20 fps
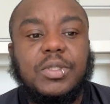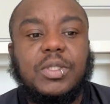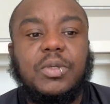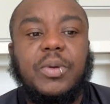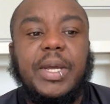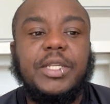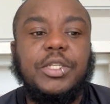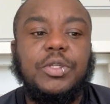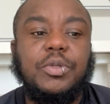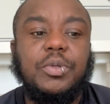So
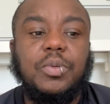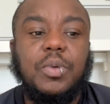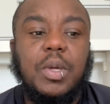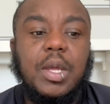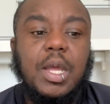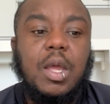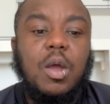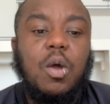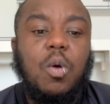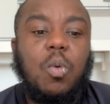I do
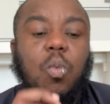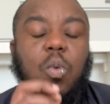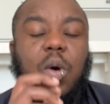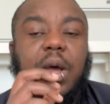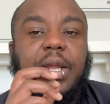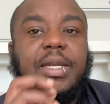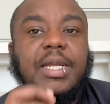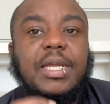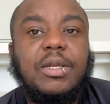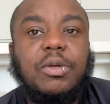
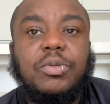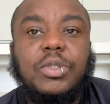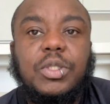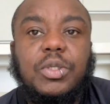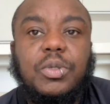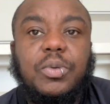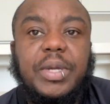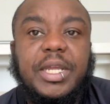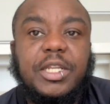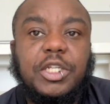1 needle
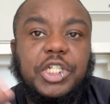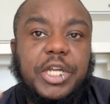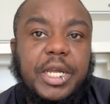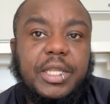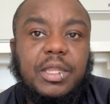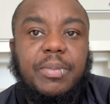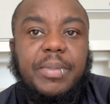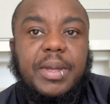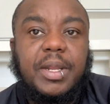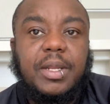to inject
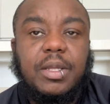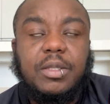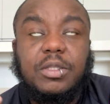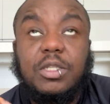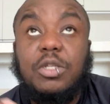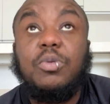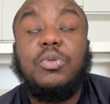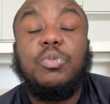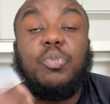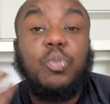
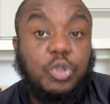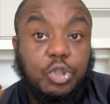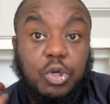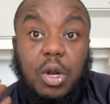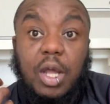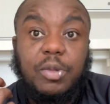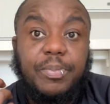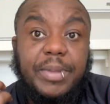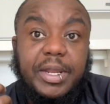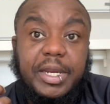to draw
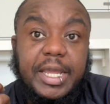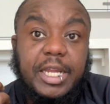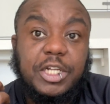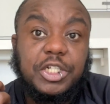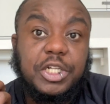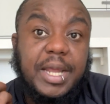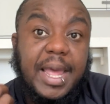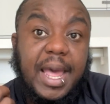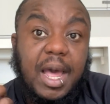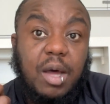the
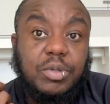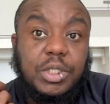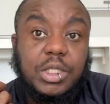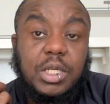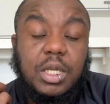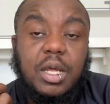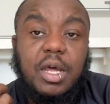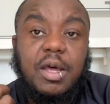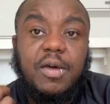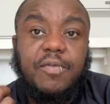medication out
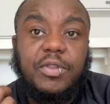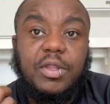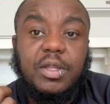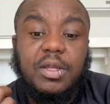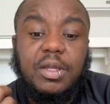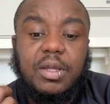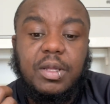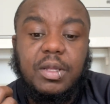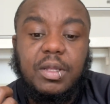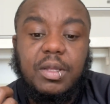of
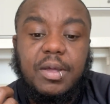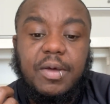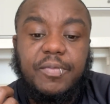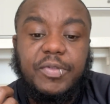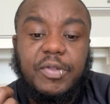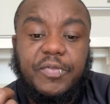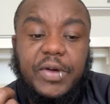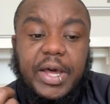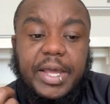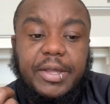the
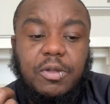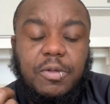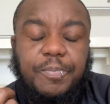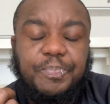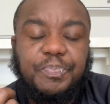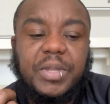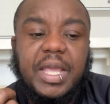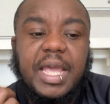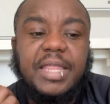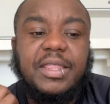vial,
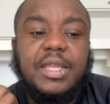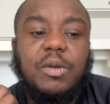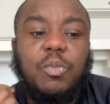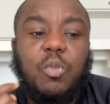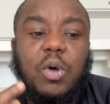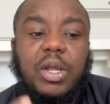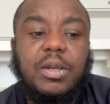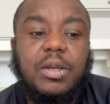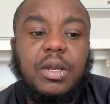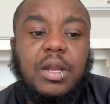and then
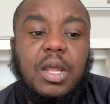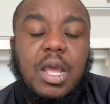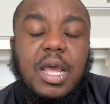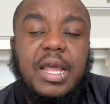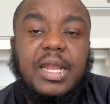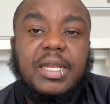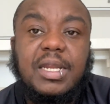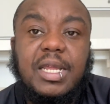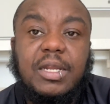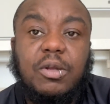1
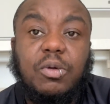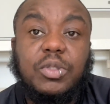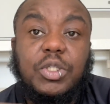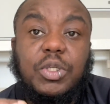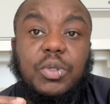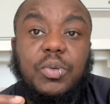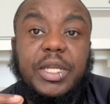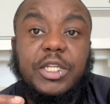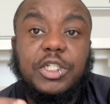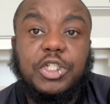needle
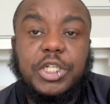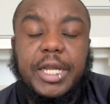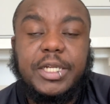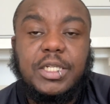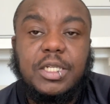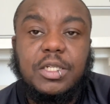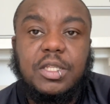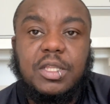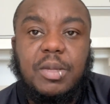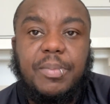to inject
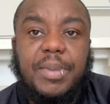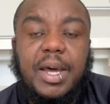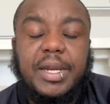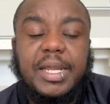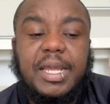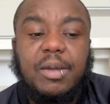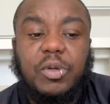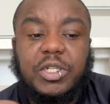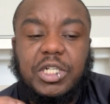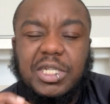into the
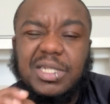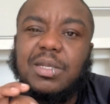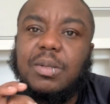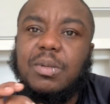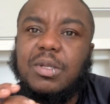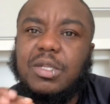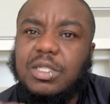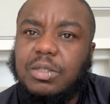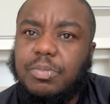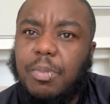body, which is
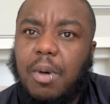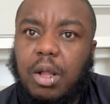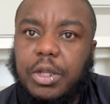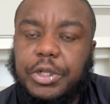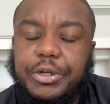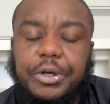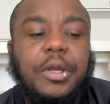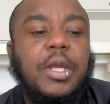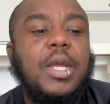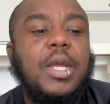smaller.